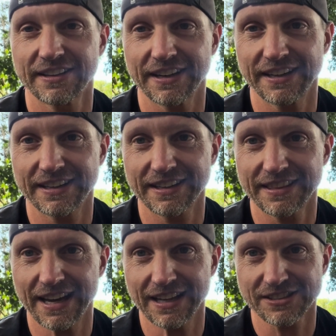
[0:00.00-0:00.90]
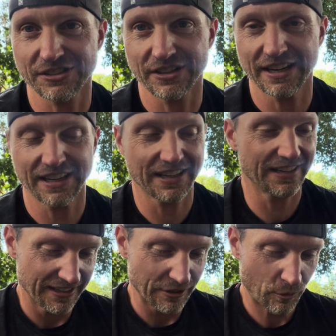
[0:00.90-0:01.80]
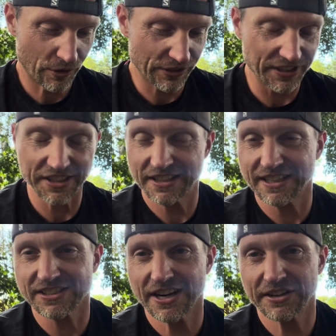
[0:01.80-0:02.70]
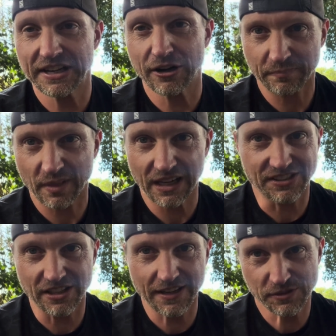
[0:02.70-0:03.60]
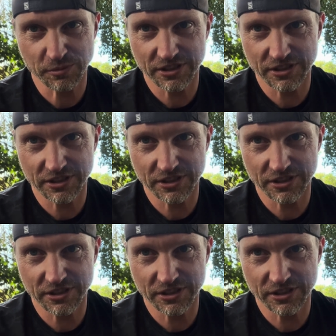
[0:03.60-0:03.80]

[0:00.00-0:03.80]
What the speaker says: I need to get that so that I can work on getting things ironed out. I still have some good